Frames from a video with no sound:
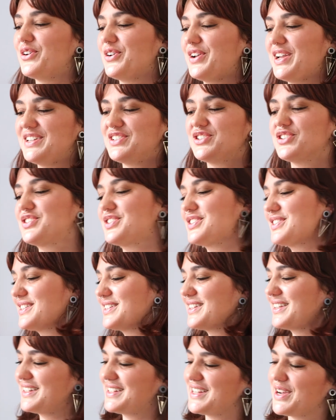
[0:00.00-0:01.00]
he
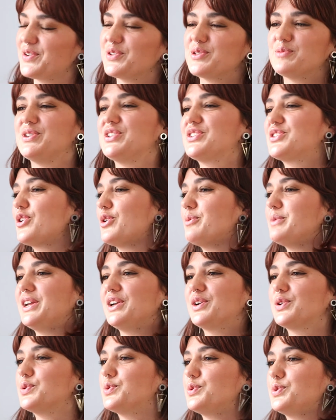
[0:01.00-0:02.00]
just tells me so
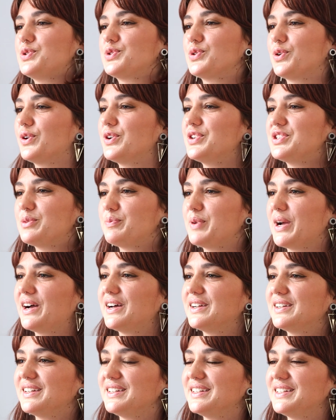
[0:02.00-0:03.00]
many cool stories about